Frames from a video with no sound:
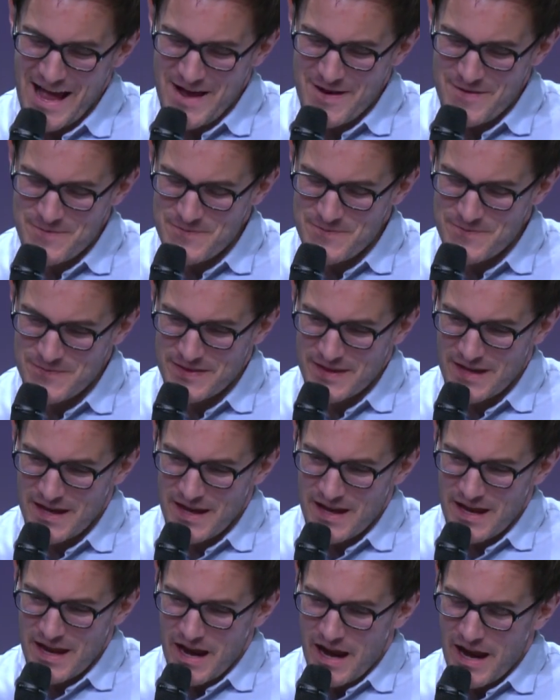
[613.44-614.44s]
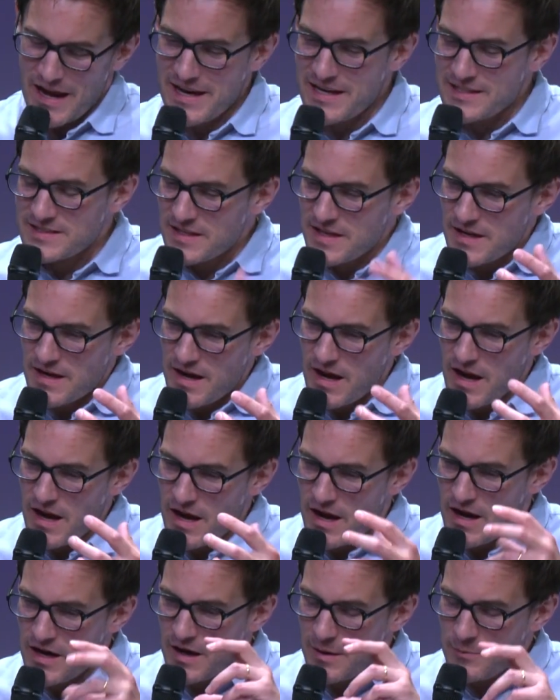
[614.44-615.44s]
I guess
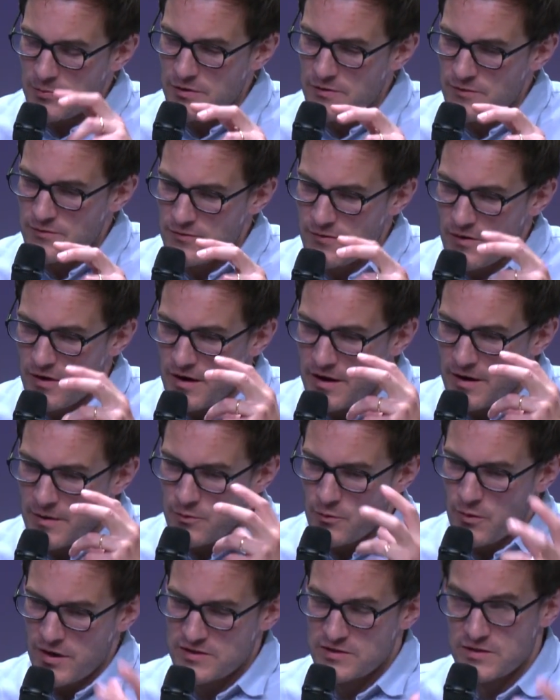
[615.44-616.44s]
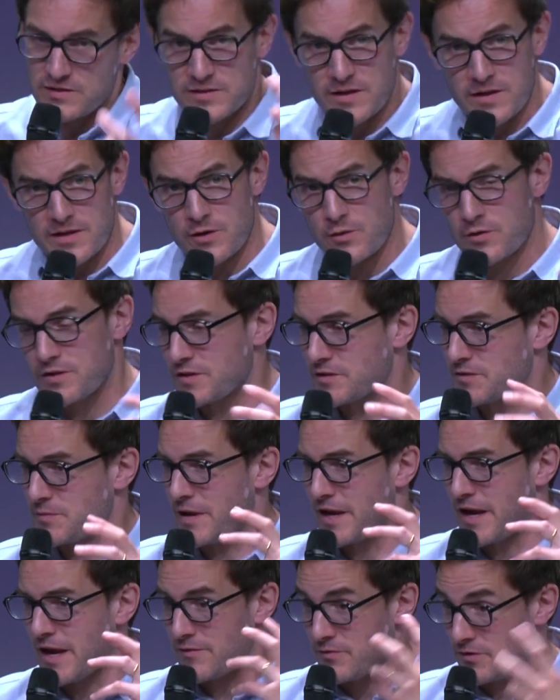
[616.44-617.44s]
a couple of questions that the audience
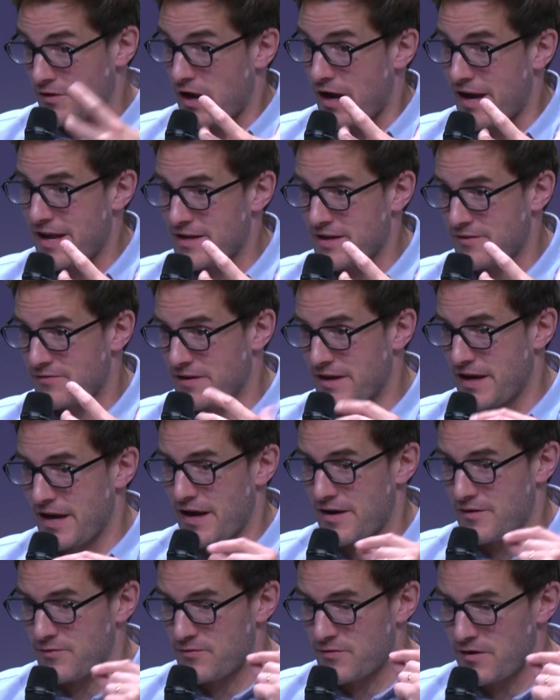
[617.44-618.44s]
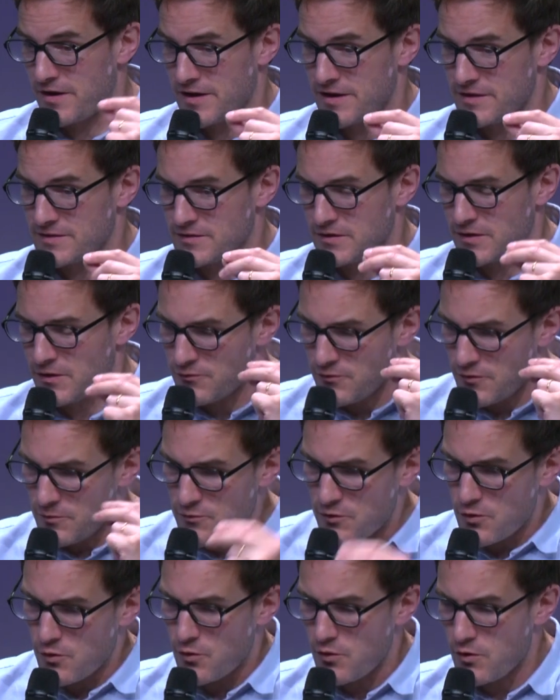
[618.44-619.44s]
may have that I definitely have is,
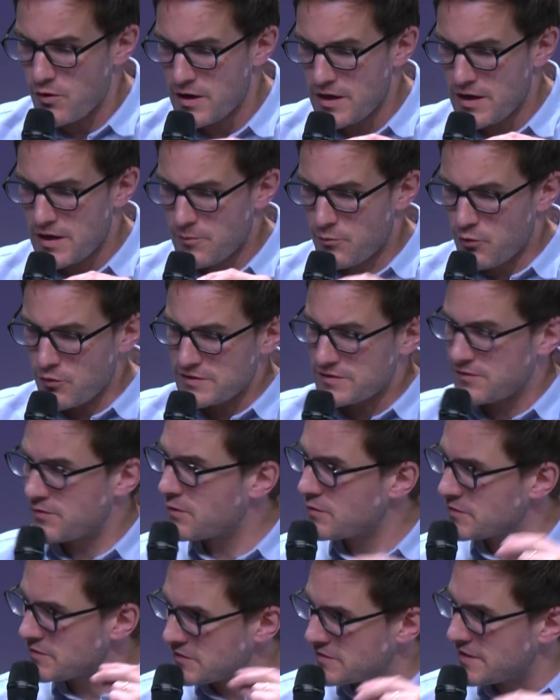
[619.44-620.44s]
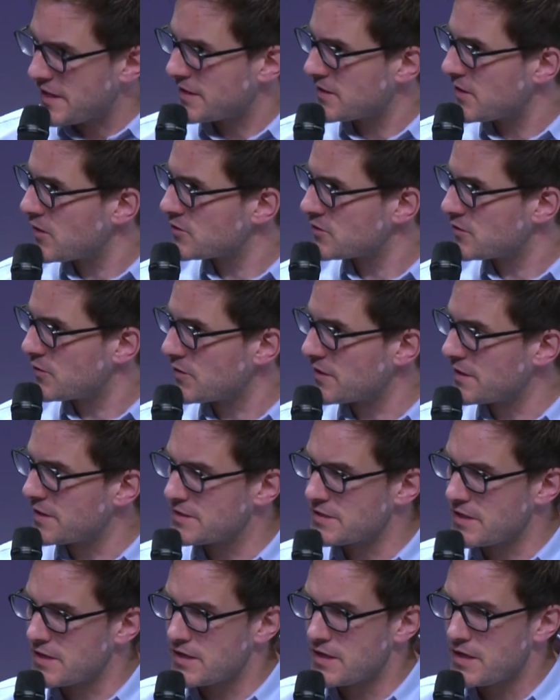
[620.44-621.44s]
from your point of view as a technological
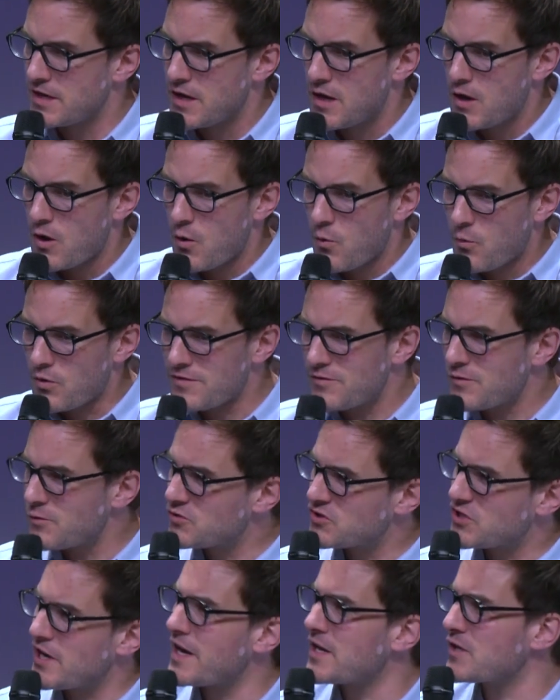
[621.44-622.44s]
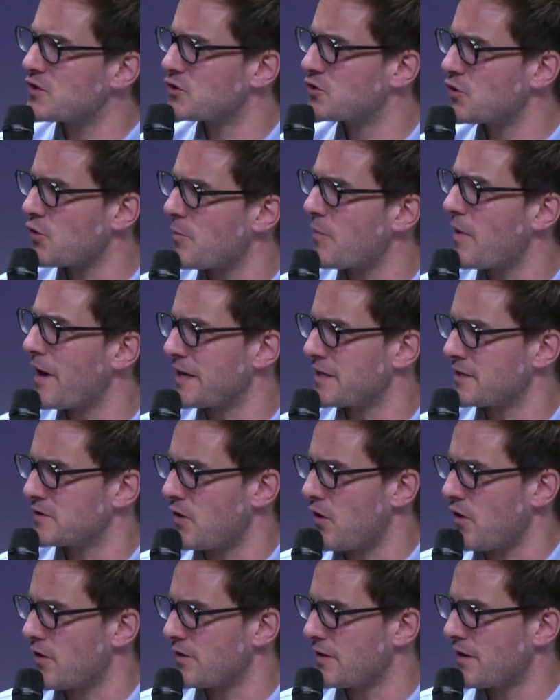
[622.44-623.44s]
leader, what have you changed your mind
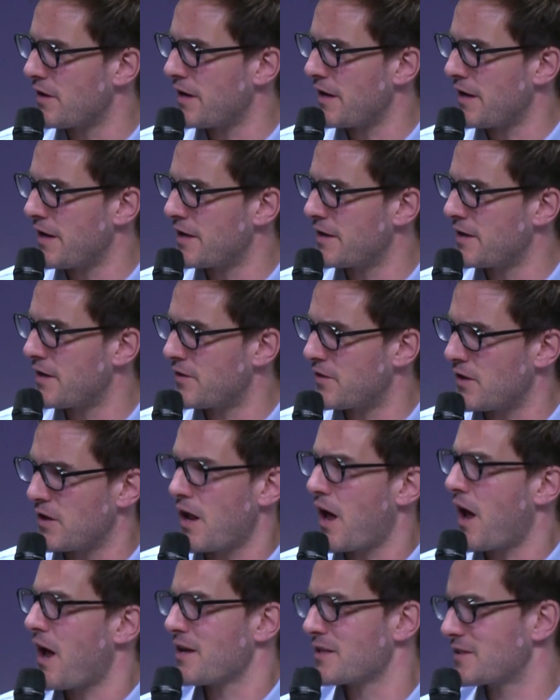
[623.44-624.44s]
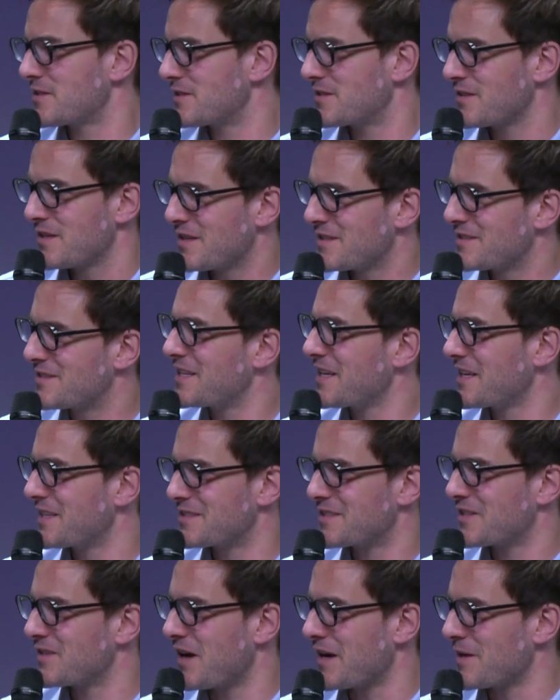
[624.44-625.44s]
on in the last
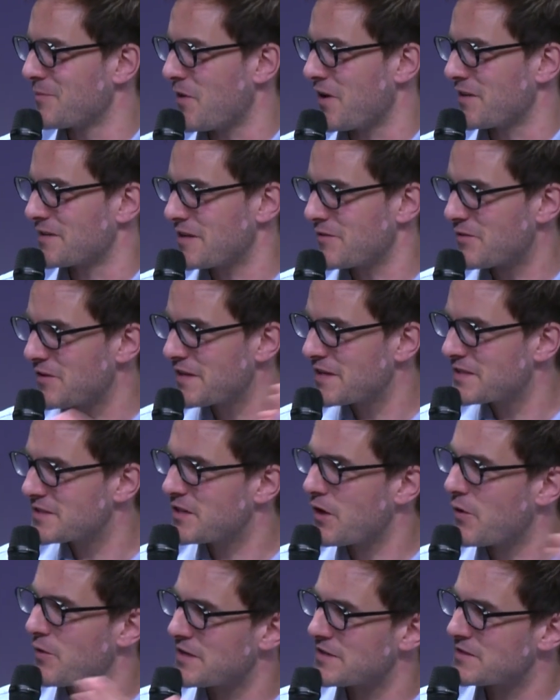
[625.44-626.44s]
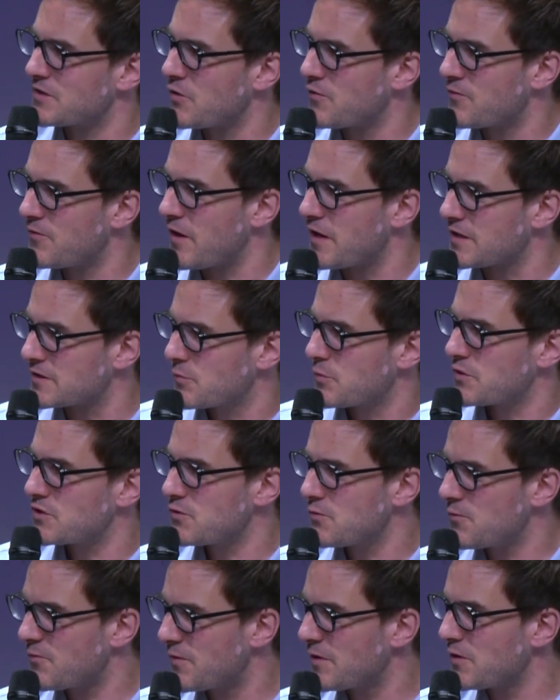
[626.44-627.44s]
6 to 9 months? Everything's going so fast. What
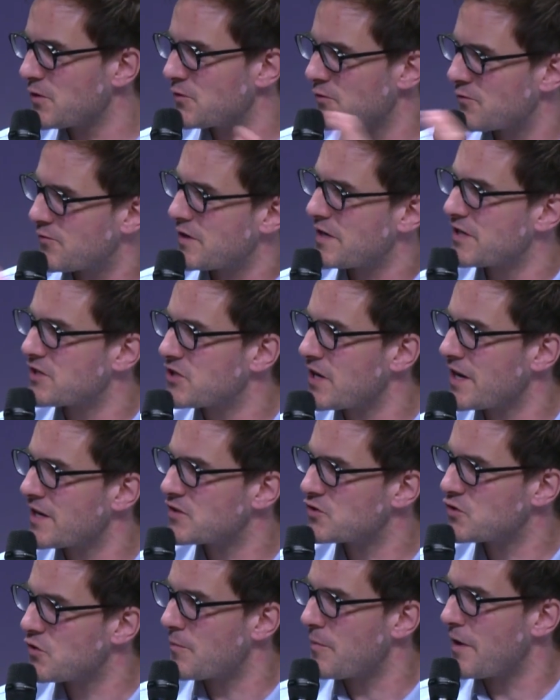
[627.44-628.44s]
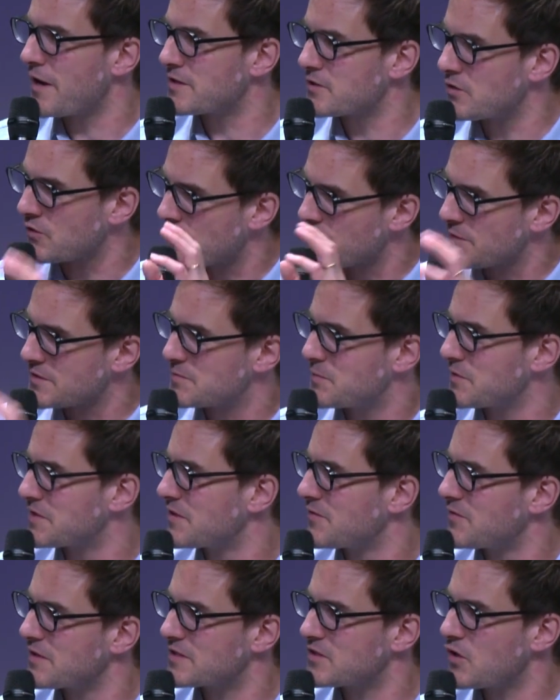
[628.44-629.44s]
do you feel you've really changed your mind on the
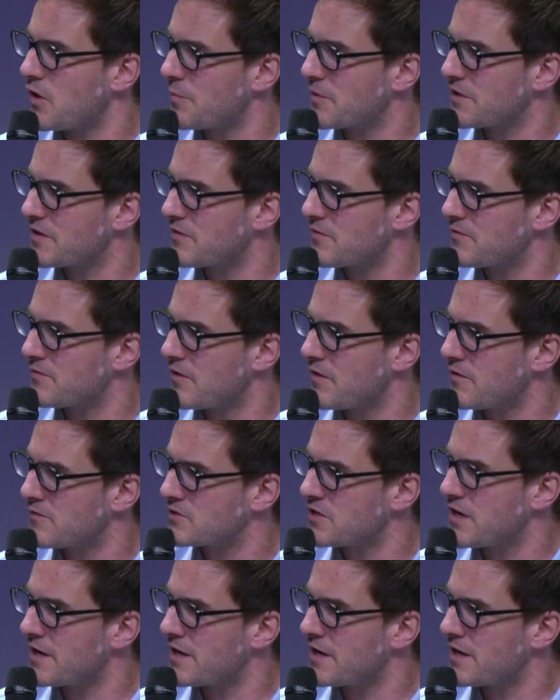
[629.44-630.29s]
specific topic of